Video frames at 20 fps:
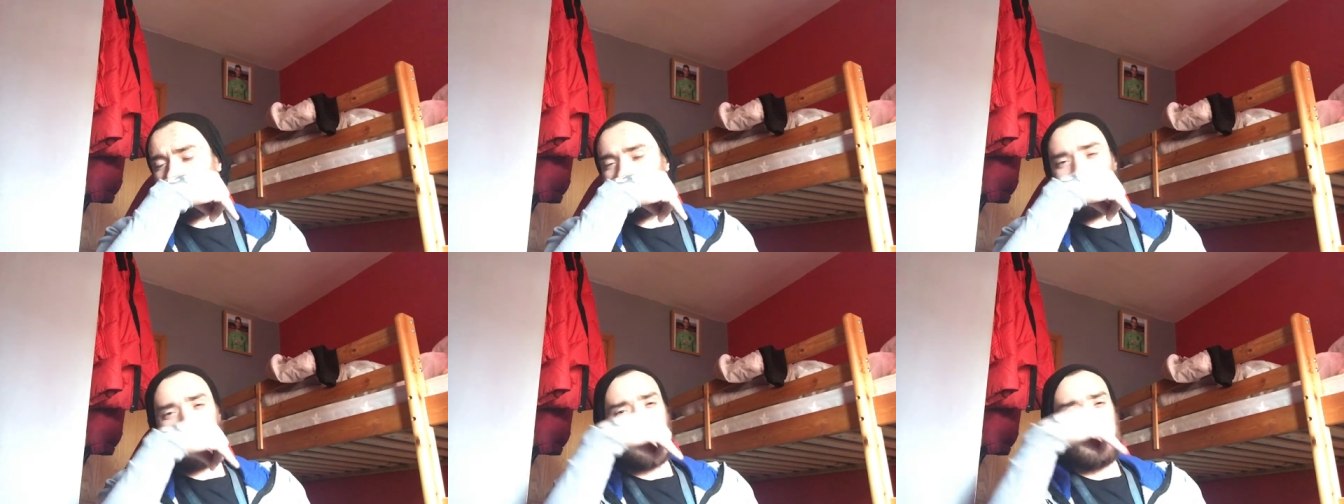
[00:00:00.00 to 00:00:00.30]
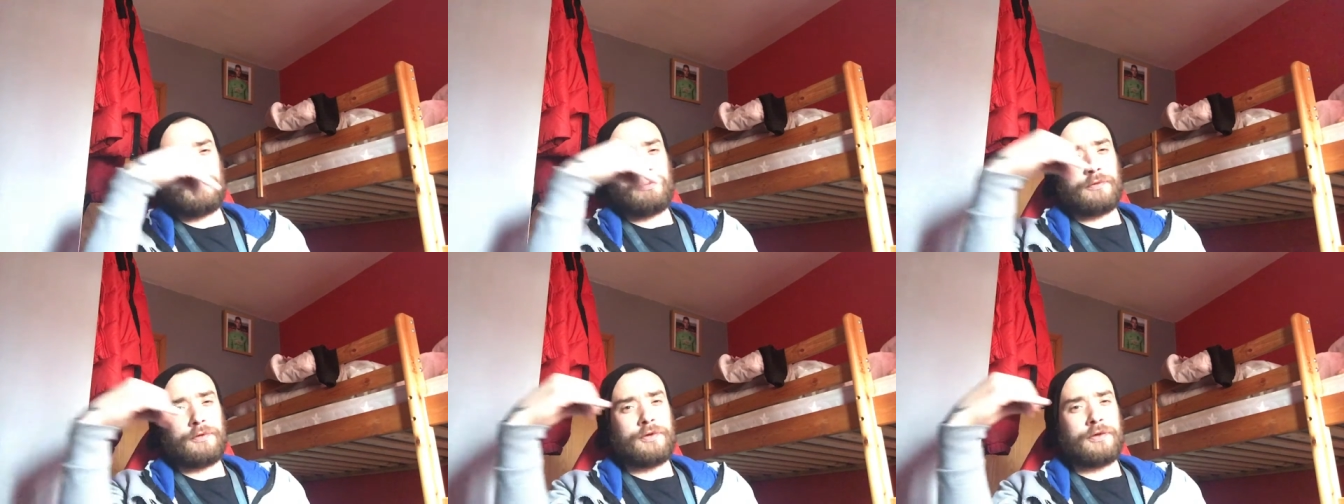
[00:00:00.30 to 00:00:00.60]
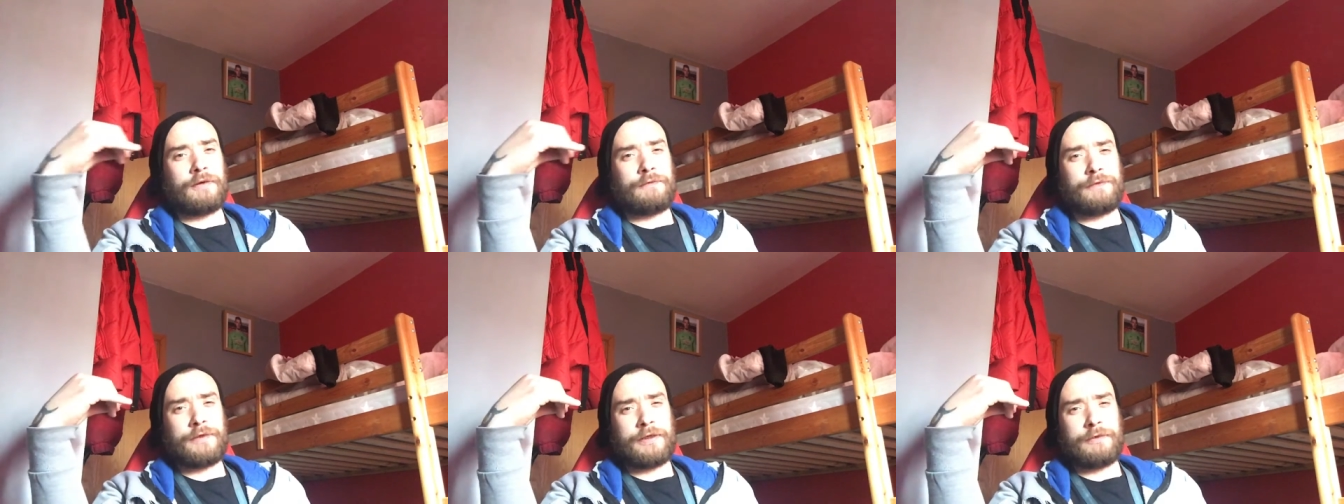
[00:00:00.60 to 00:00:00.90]
think it was
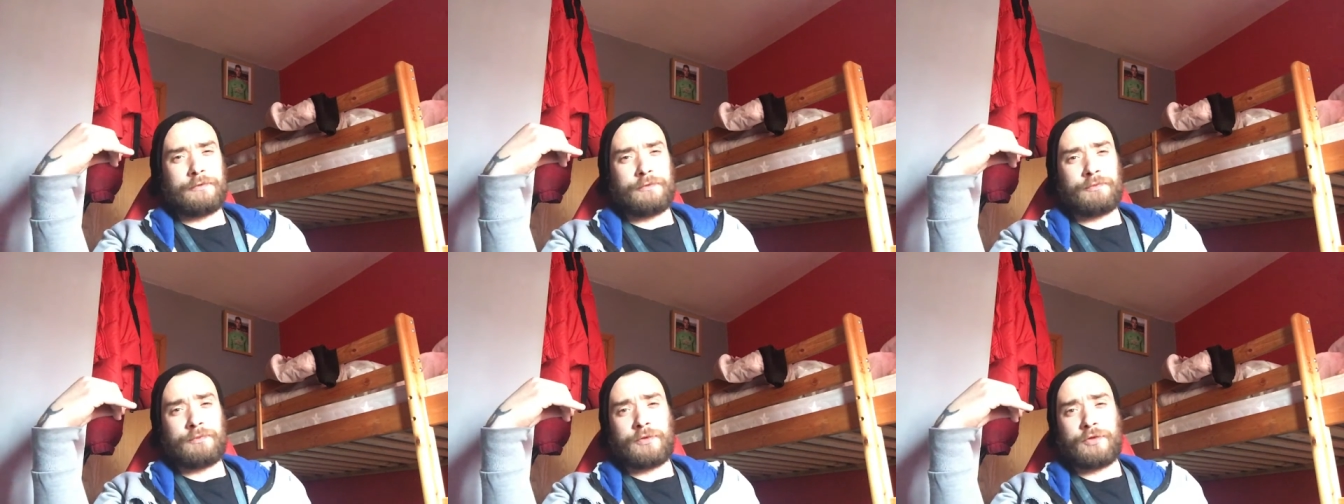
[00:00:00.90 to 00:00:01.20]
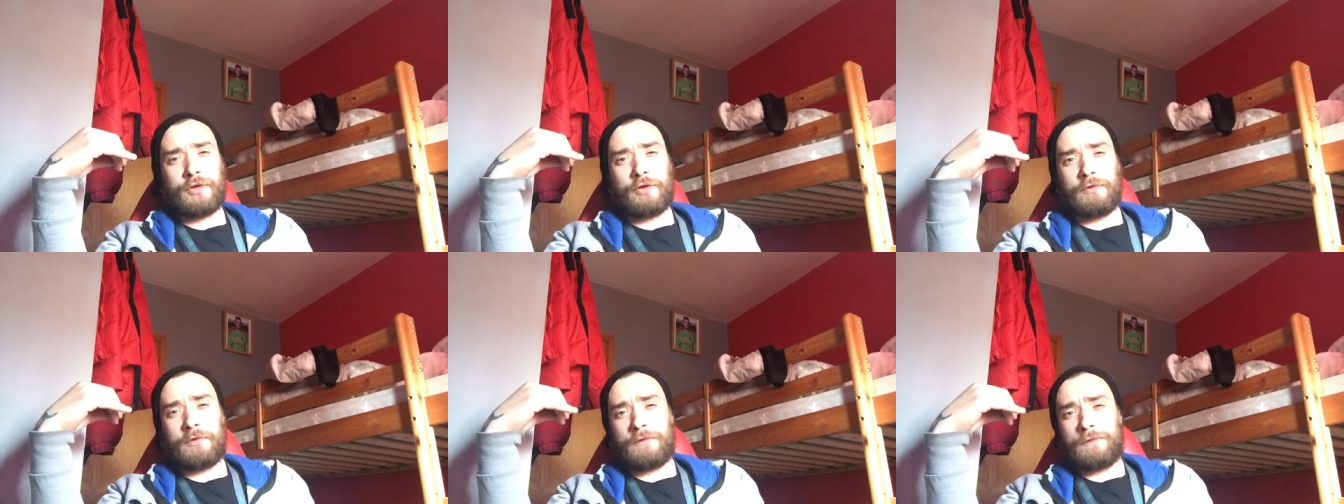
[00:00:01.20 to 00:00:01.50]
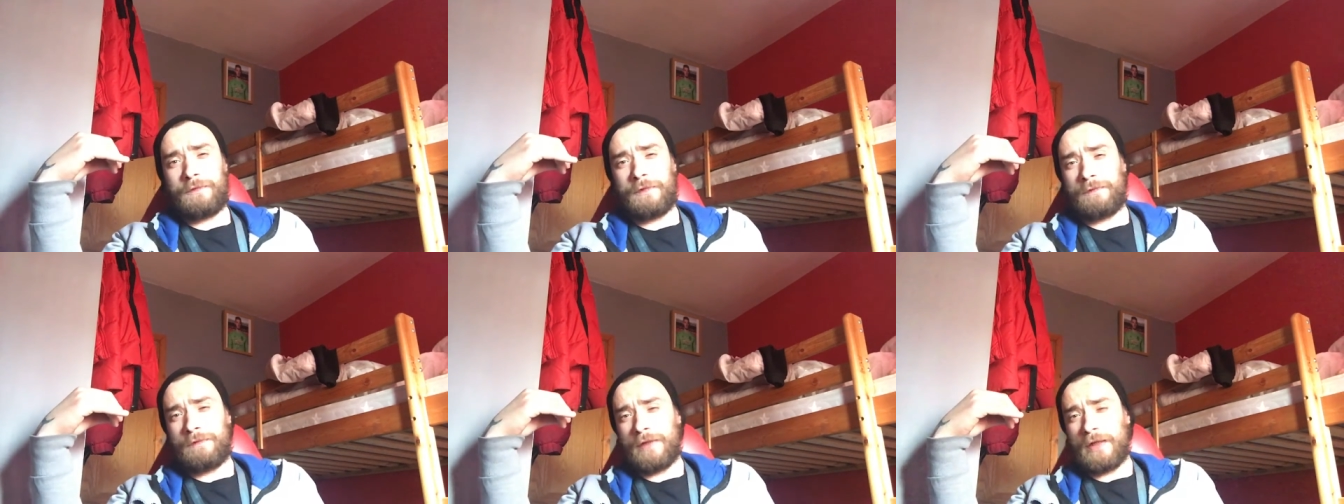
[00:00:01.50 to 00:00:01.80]
€1.50
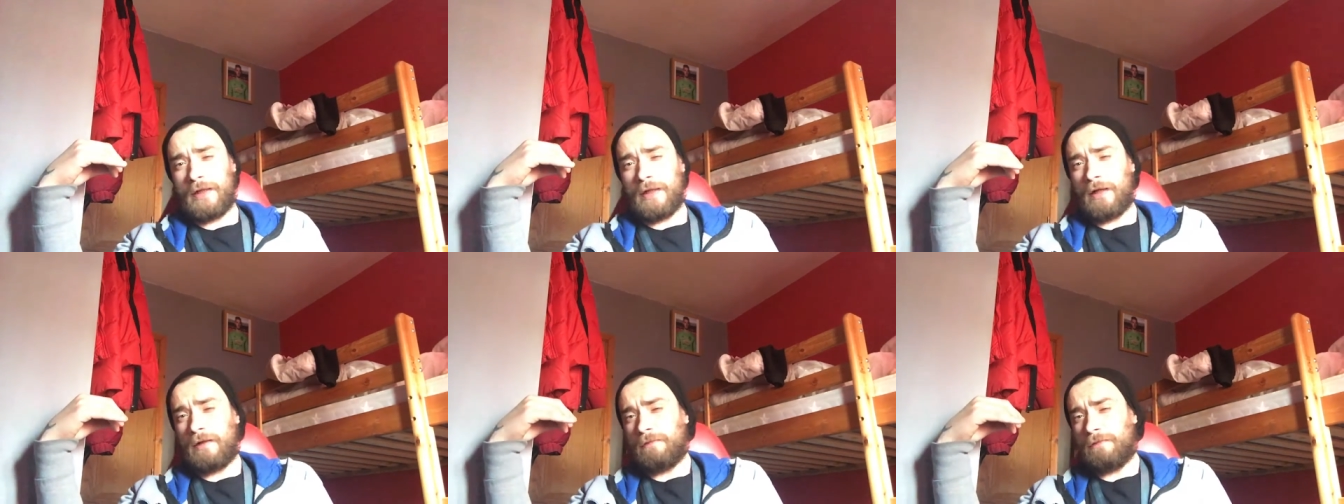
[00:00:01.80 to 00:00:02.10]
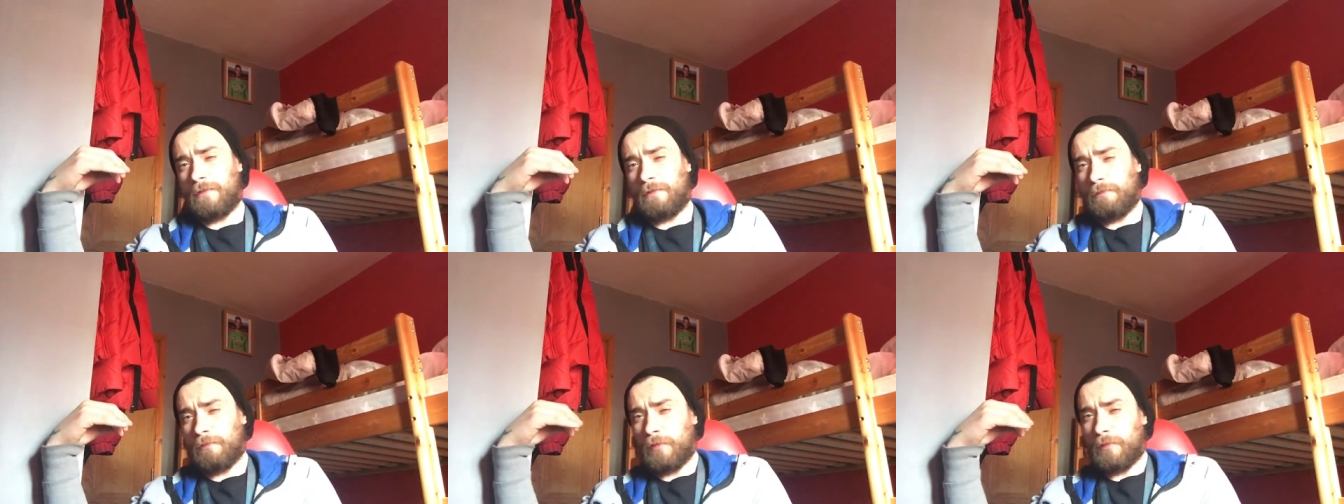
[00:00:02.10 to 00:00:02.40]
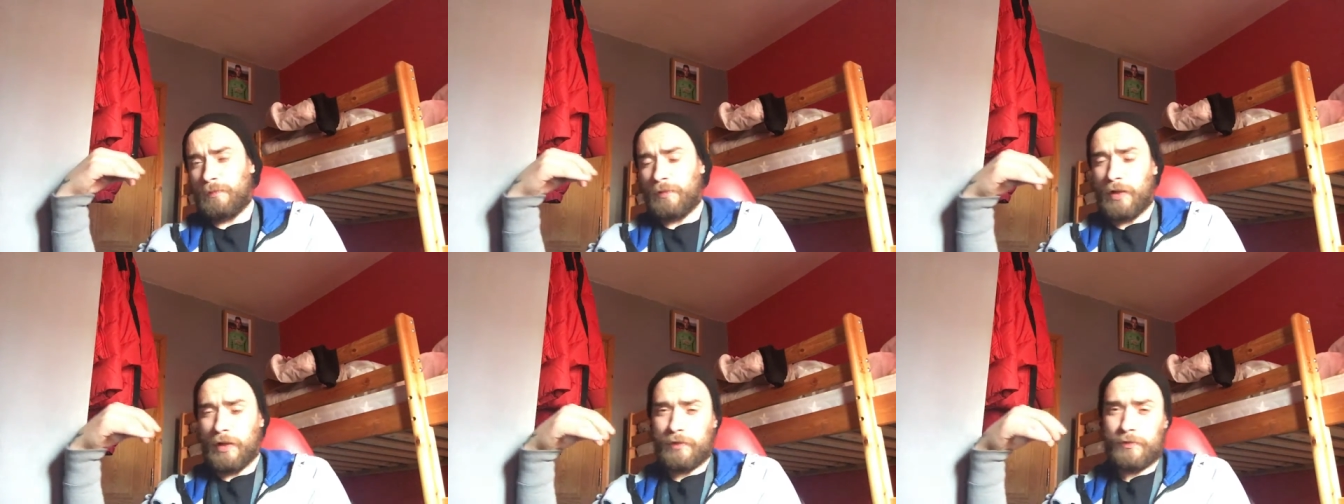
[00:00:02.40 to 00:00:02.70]
a night for the
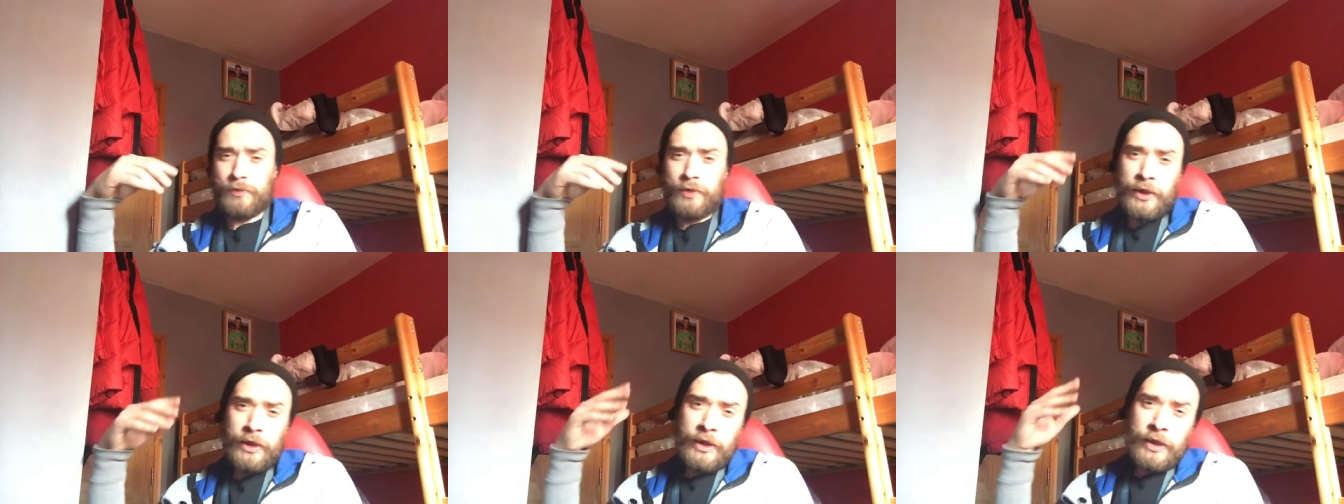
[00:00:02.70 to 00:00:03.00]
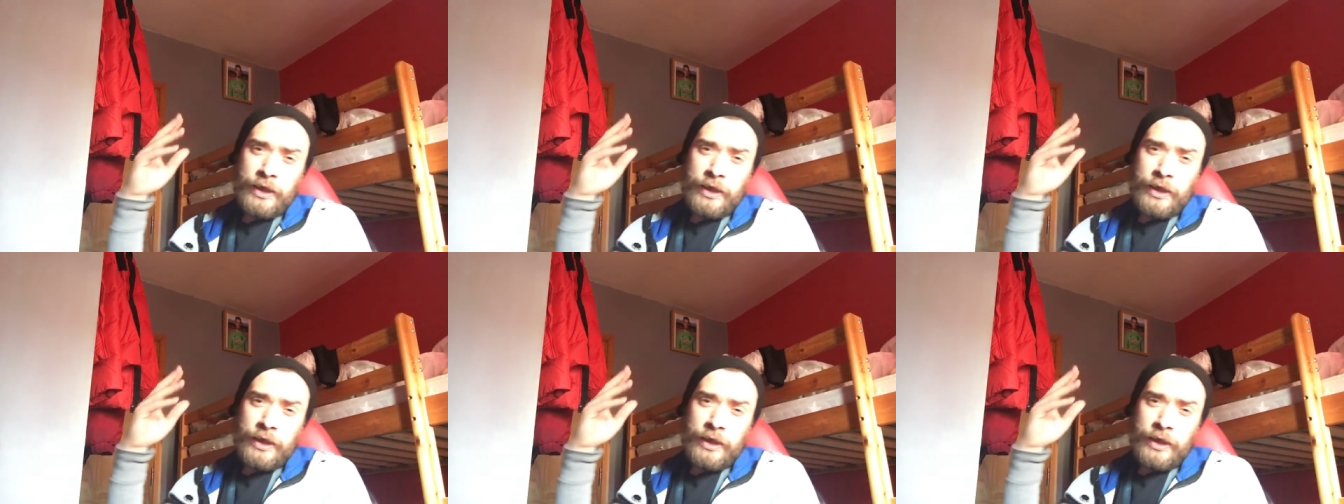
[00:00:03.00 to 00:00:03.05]
room tax.